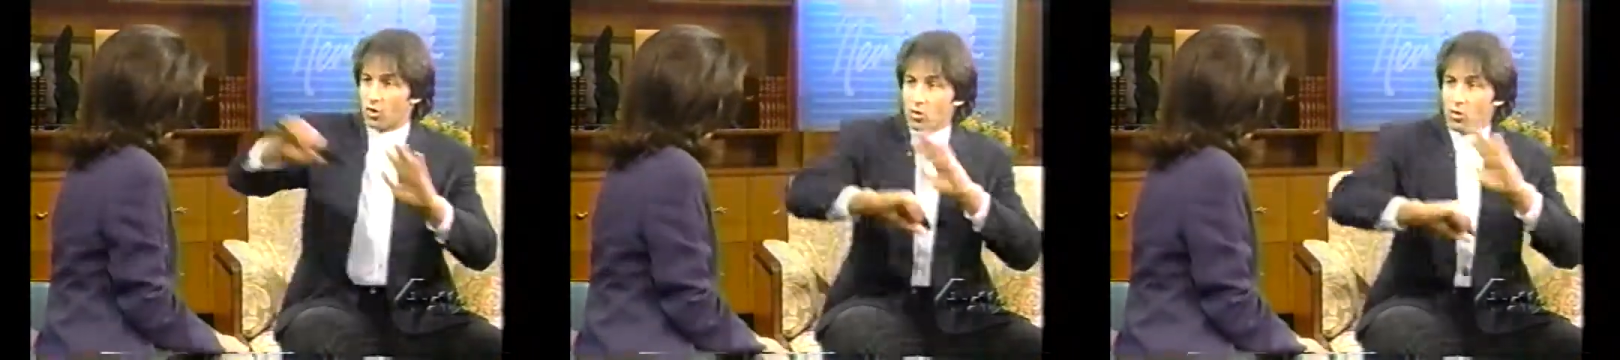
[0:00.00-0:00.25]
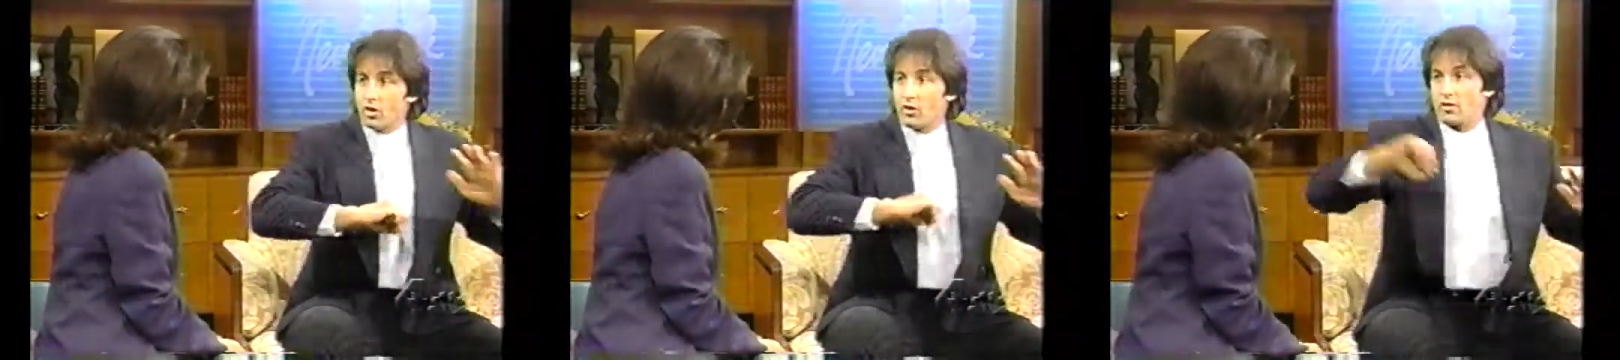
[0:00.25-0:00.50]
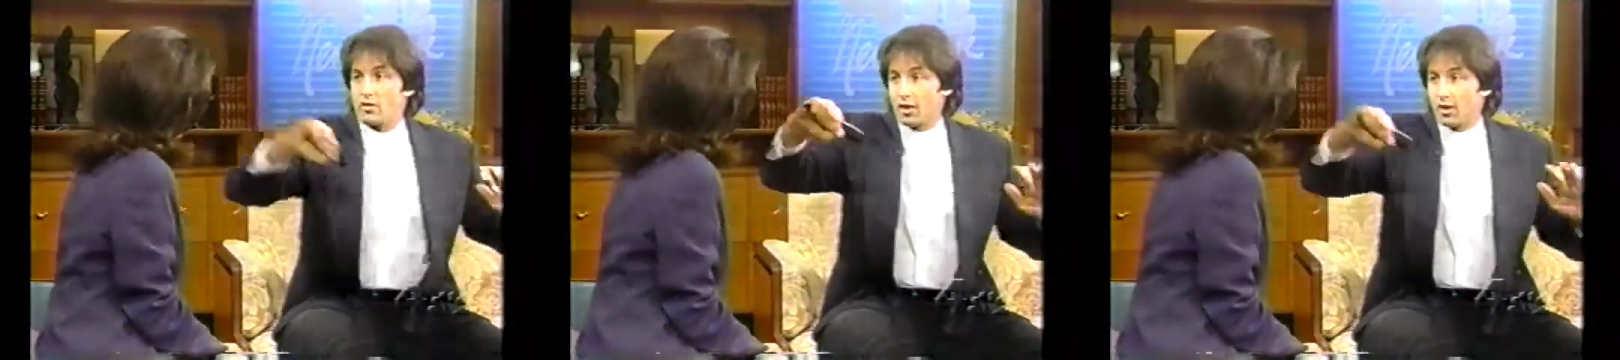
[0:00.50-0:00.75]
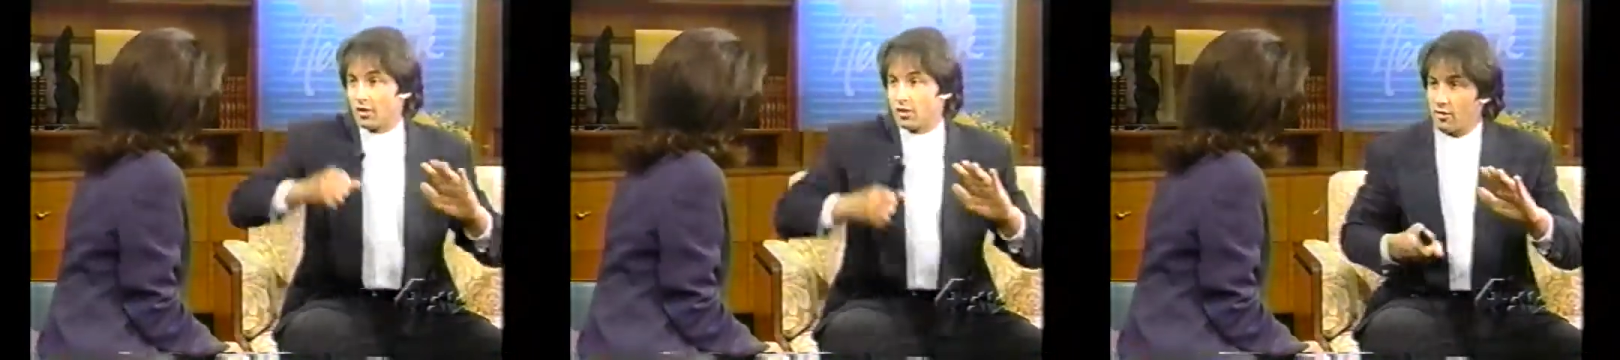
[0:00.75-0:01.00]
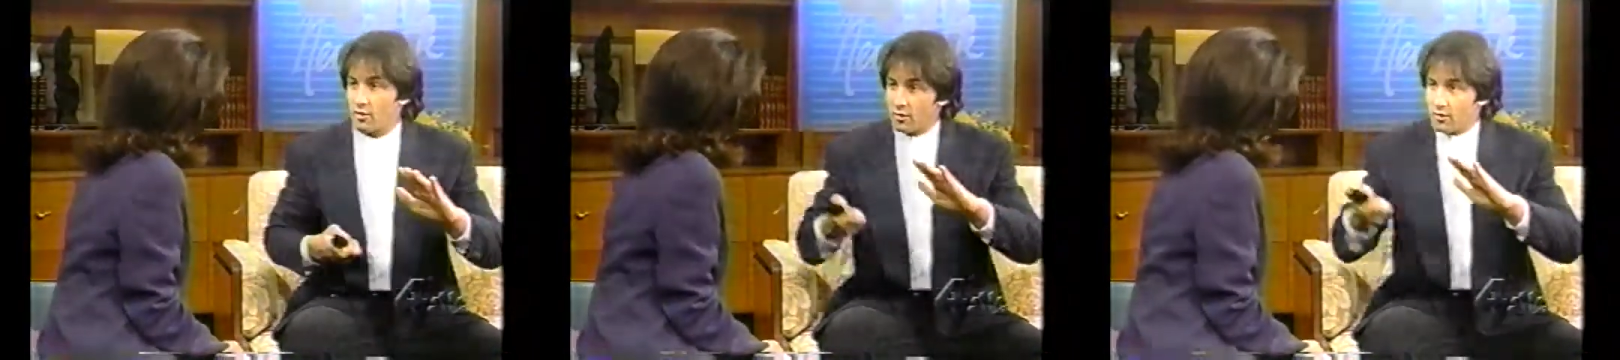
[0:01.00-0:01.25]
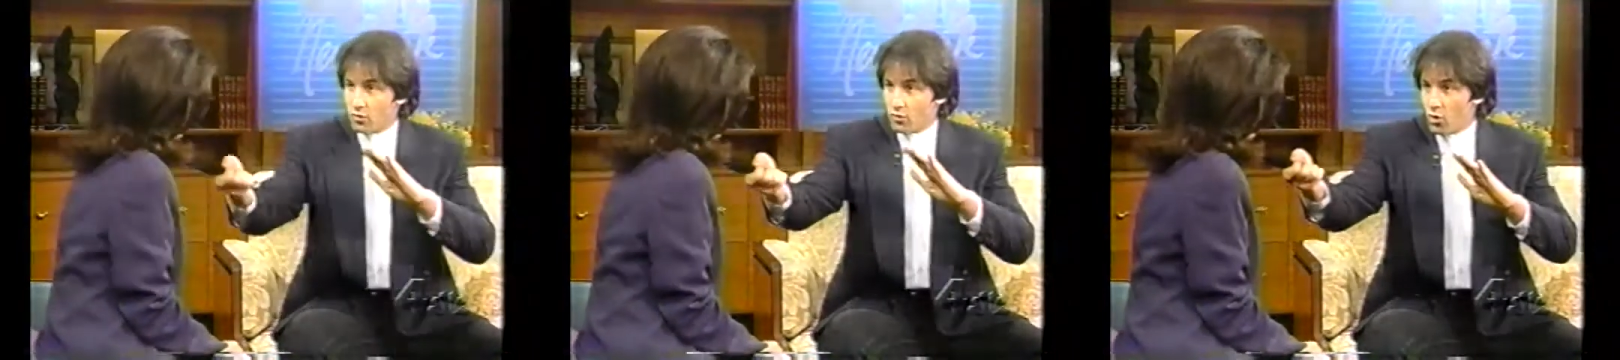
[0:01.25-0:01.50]
Right, come across, in,
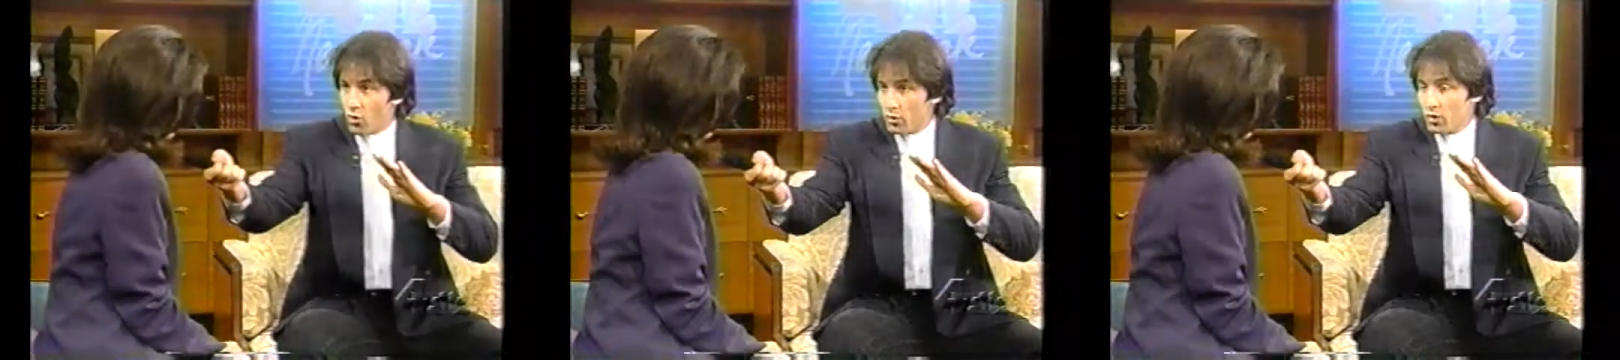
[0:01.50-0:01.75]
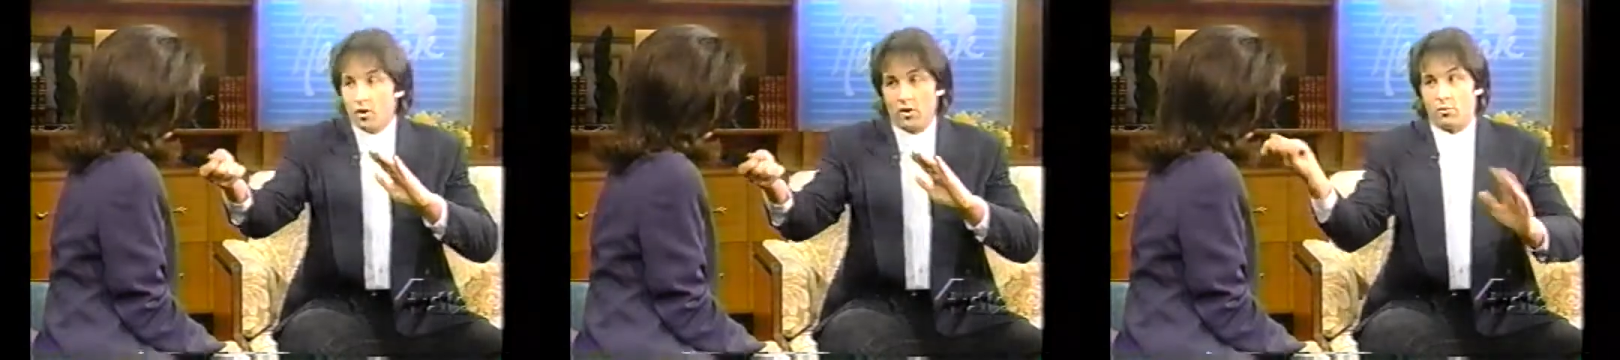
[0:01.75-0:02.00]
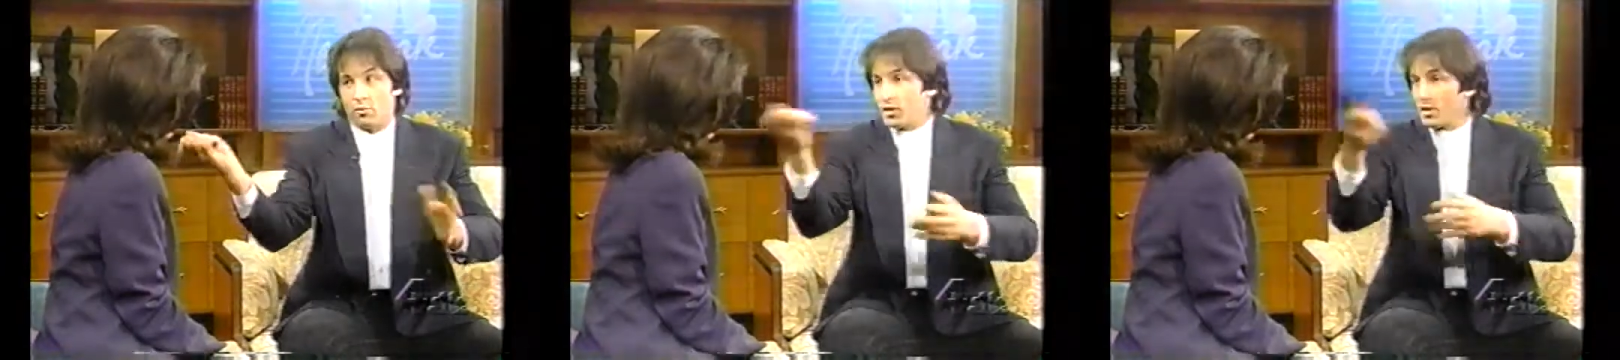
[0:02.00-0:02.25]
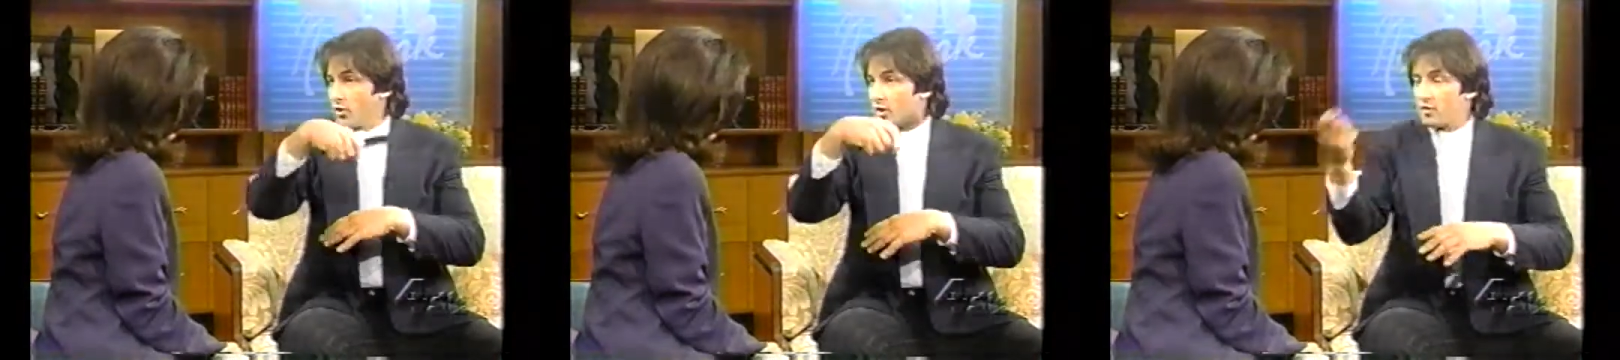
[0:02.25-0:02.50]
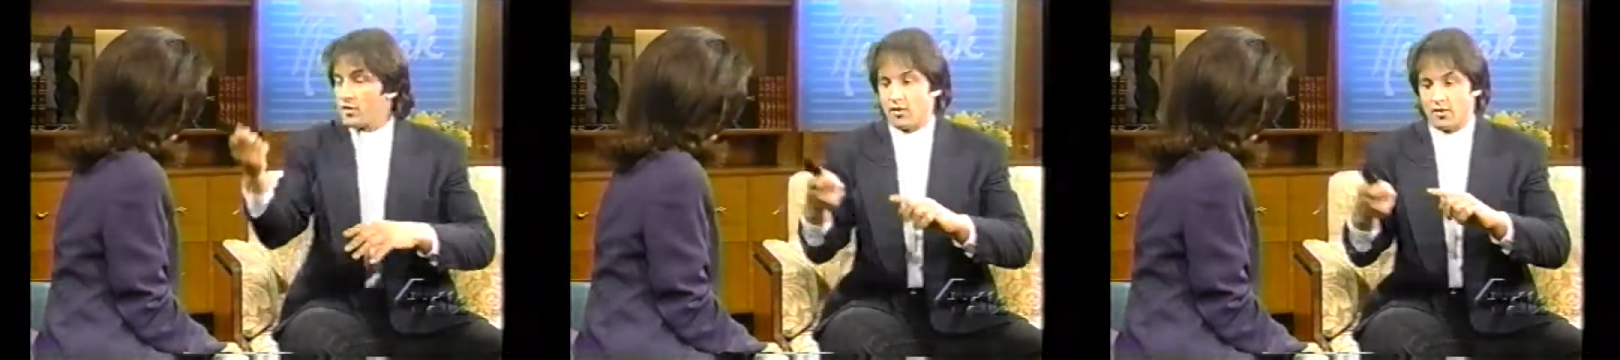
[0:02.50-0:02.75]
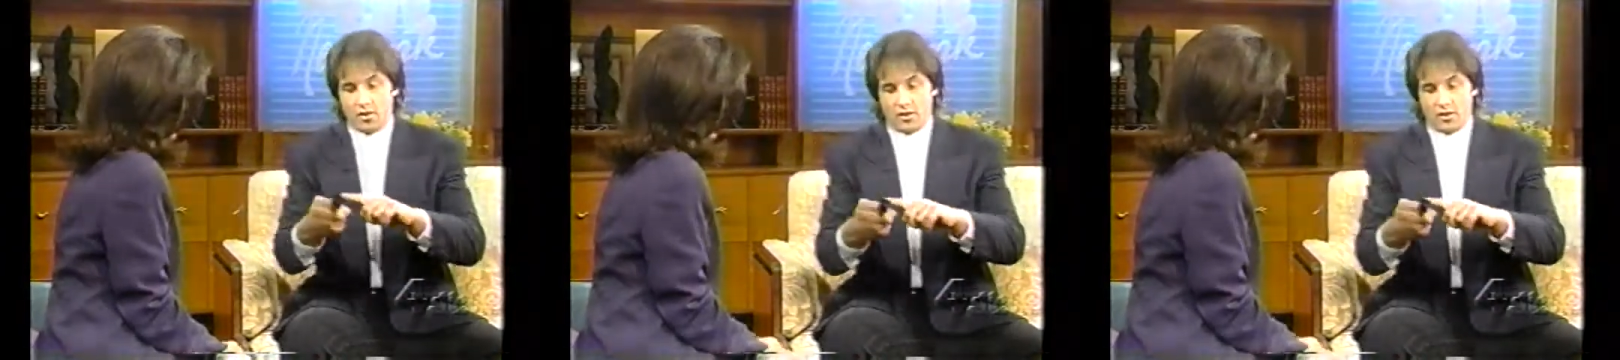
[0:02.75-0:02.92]
throat, million things.